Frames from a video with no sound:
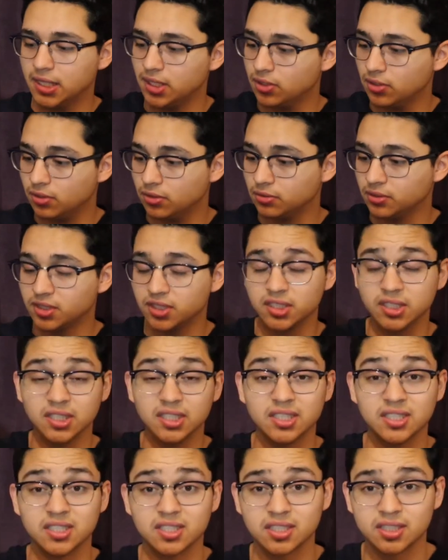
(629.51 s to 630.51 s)
You know, it's
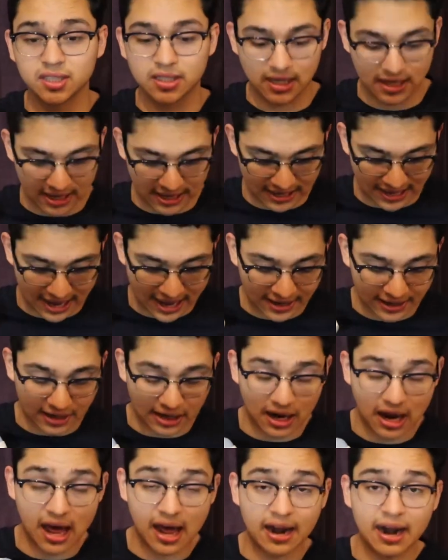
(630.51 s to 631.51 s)
it's it had a
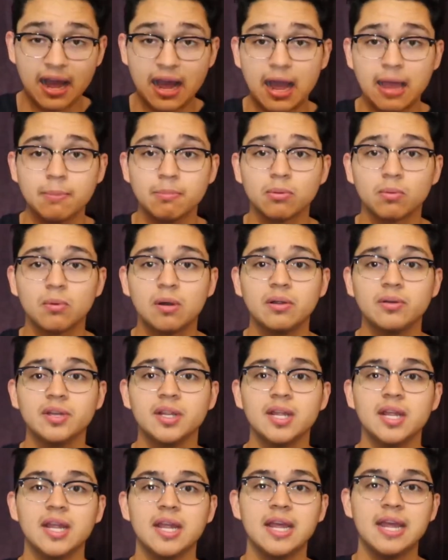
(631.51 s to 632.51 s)
lot of hype around it,
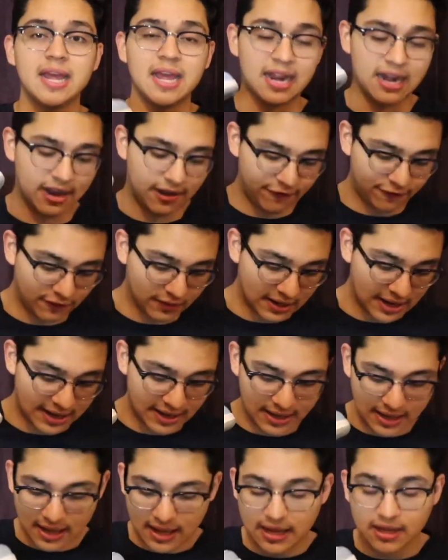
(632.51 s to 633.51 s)
and I feel like
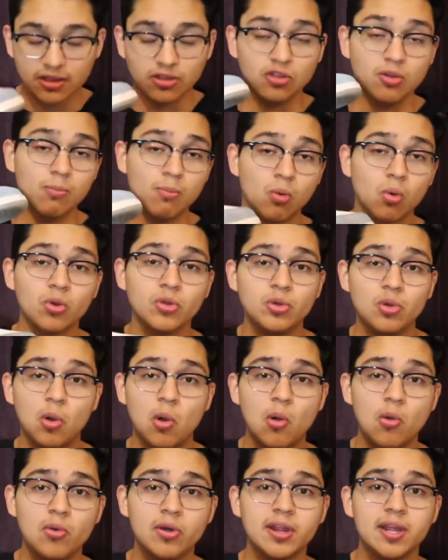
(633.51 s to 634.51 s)
the more you
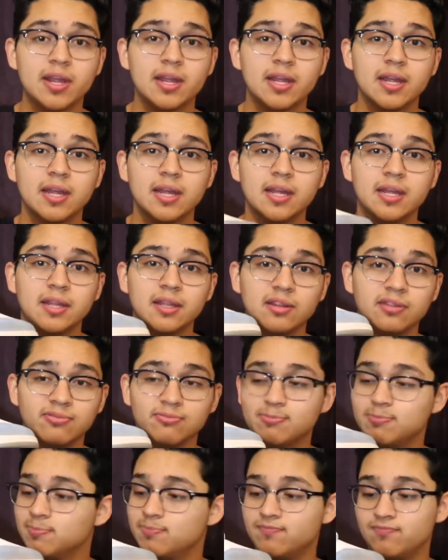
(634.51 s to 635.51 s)
hold it,
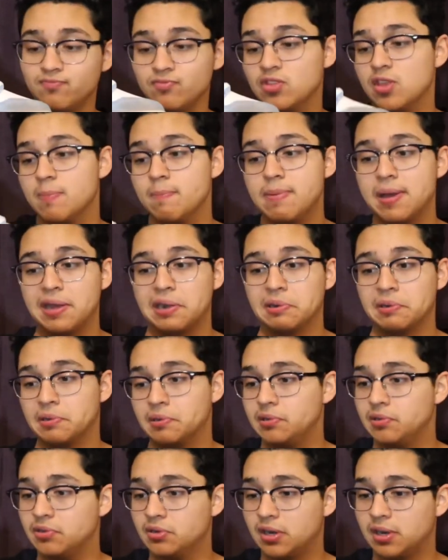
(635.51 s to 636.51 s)
the better.
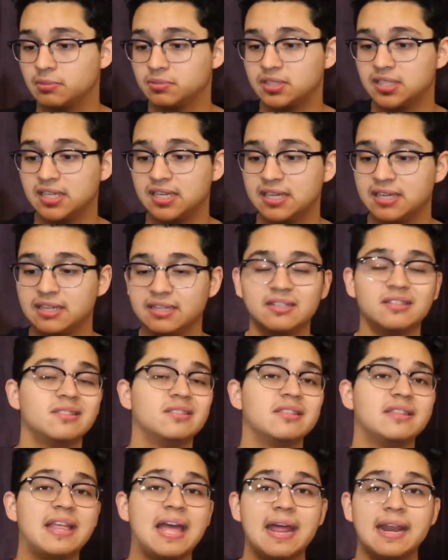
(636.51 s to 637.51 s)
You know what I'm saying?
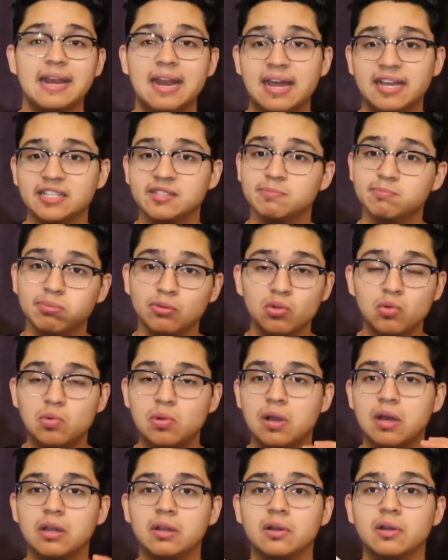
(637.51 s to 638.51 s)
That nice blue
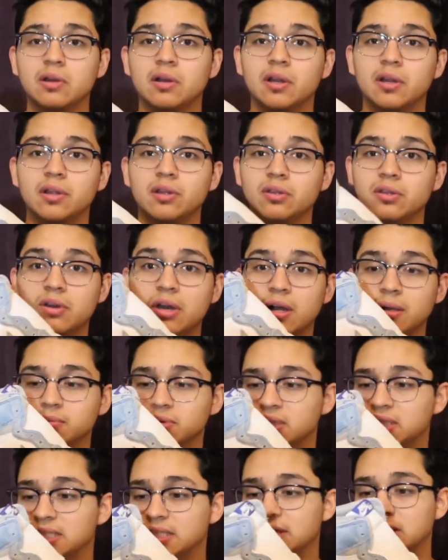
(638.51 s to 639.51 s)
color, you know what I'm
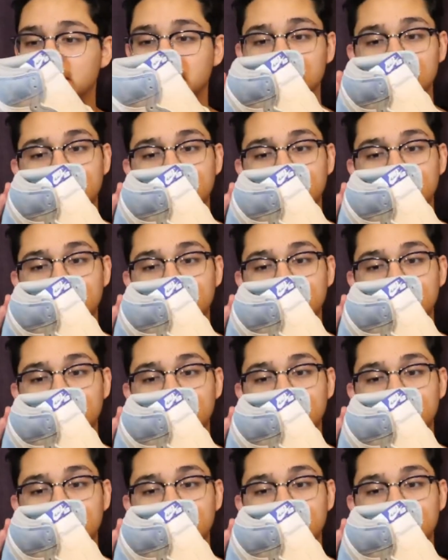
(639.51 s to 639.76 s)
saying?